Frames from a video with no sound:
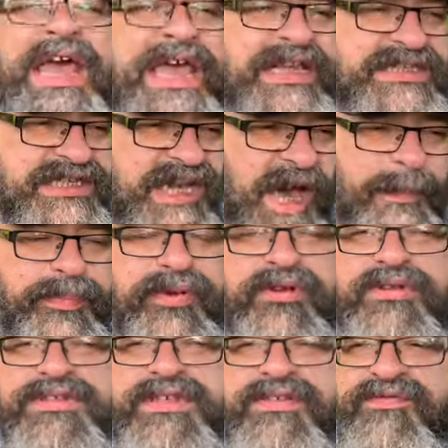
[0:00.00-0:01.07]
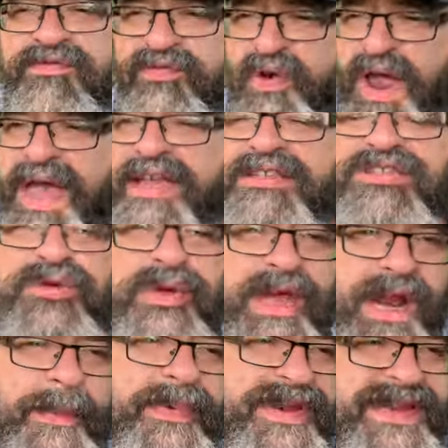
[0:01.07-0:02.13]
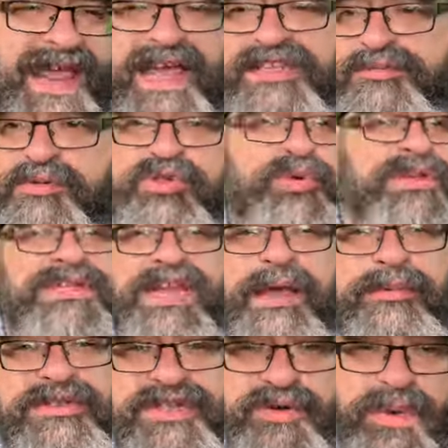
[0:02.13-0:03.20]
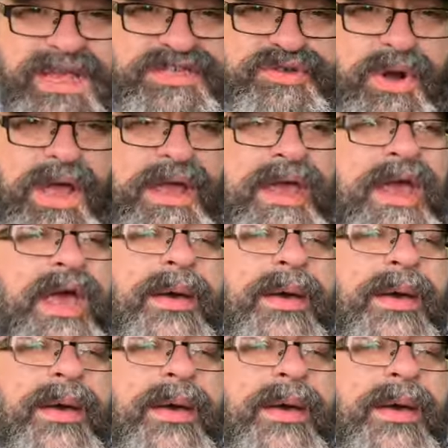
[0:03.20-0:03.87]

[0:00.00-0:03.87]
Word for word: It's couples and friends who get up and dance between tables at a restaurant,